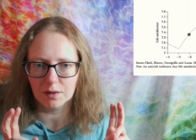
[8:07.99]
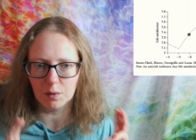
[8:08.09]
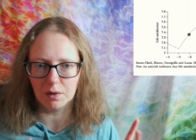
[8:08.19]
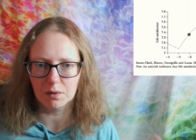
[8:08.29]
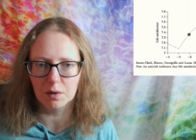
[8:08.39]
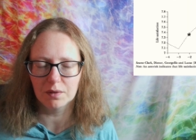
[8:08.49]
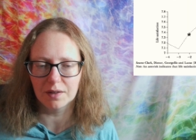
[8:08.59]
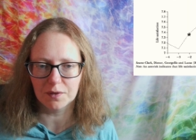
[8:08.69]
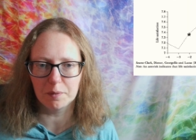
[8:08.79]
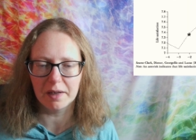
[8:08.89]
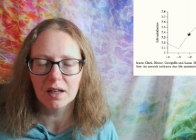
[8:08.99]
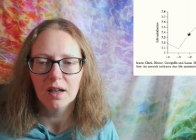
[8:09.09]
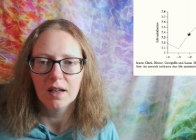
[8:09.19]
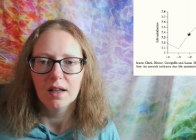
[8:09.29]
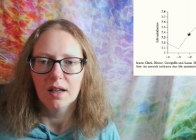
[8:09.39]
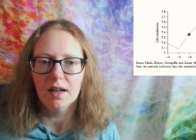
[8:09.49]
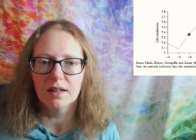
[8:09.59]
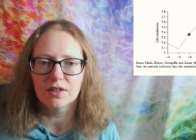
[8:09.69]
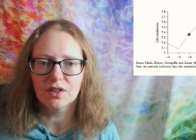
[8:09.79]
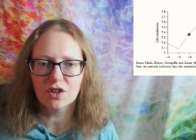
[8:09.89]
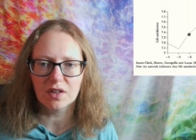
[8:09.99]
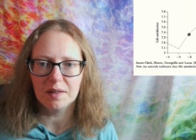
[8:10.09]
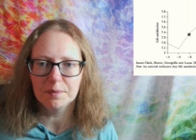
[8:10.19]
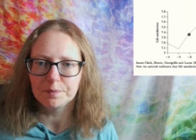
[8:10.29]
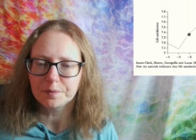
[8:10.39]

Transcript: quote unquote affirming, surgery,